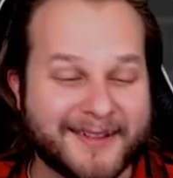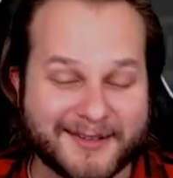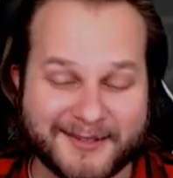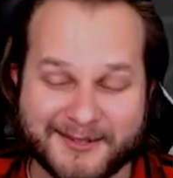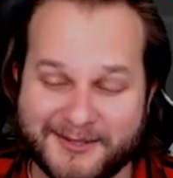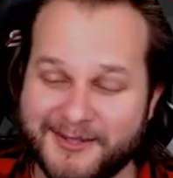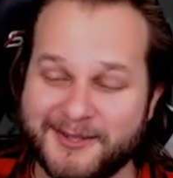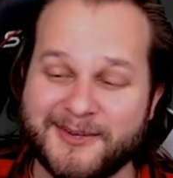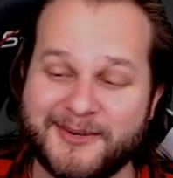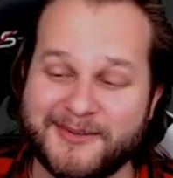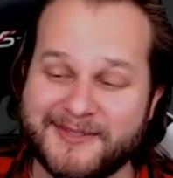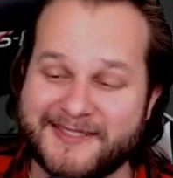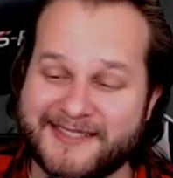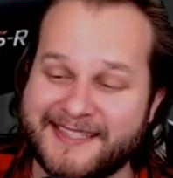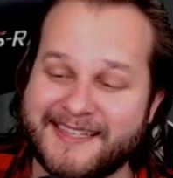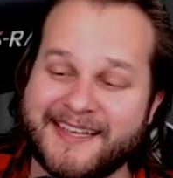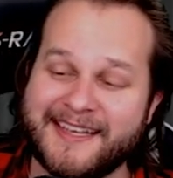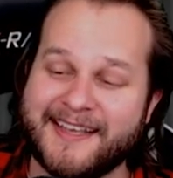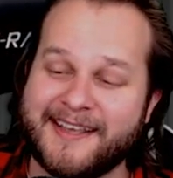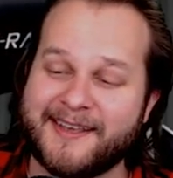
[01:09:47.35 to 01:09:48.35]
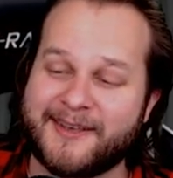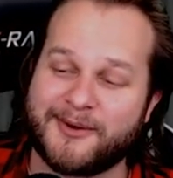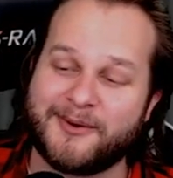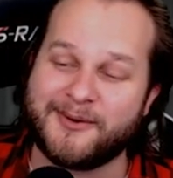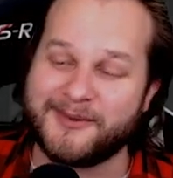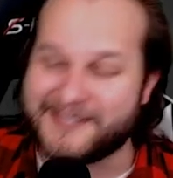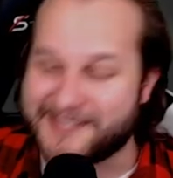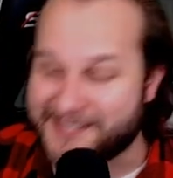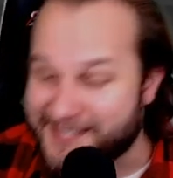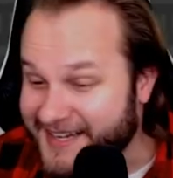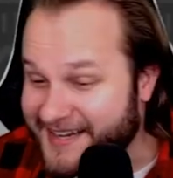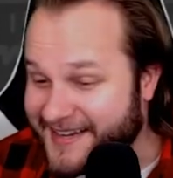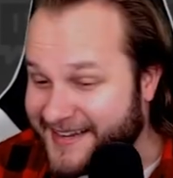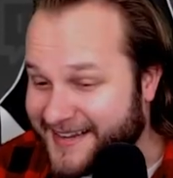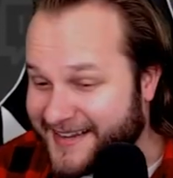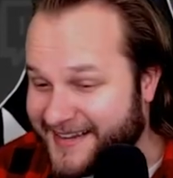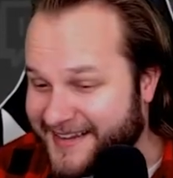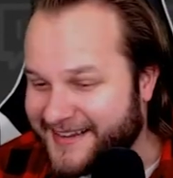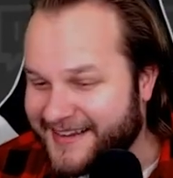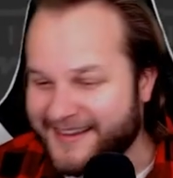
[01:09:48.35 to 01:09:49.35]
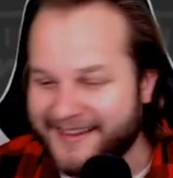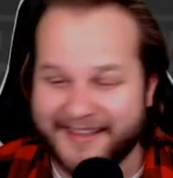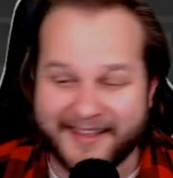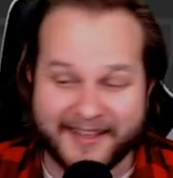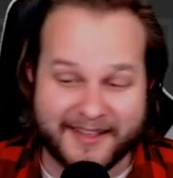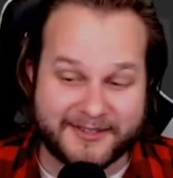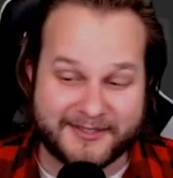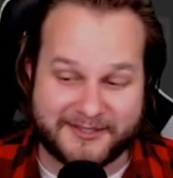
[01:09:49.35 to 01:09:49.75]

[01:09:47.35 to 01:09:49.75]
juicy coochie,